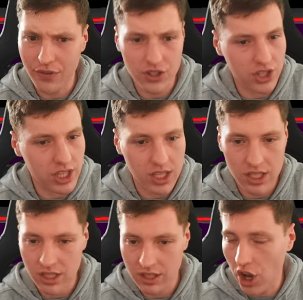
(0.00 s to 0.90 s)

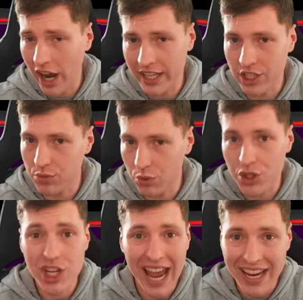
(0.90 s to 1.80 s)
Obviously, signings will
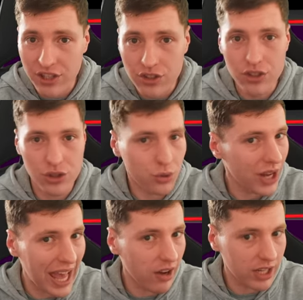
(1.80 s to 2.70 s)
change the
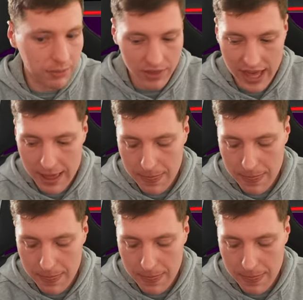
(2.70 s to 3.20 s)
sort of outcome of